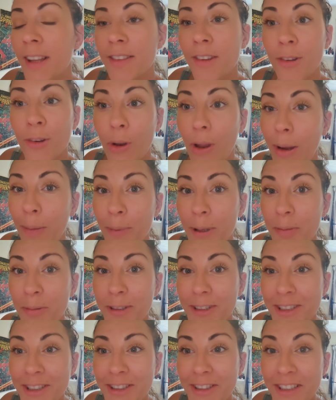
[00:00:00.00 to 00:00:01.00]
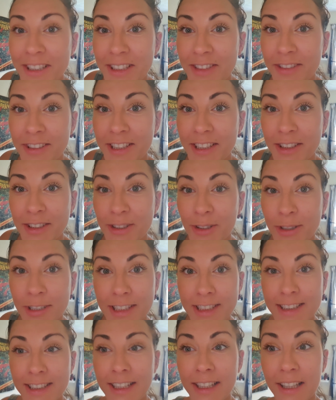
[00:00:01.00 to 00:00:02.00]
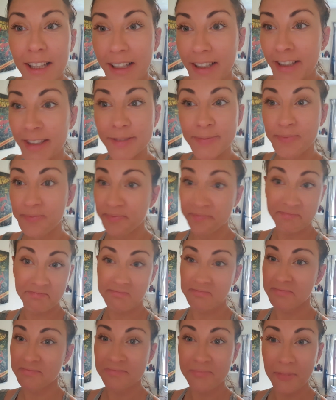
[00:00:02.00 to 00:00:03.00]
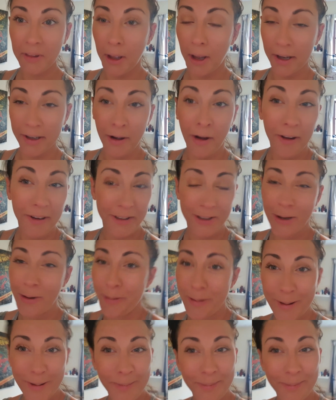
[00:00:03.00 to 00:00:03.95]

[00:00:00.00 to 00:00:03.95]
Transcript: Don't know how people do these videos, honestly. Like, I can't do that.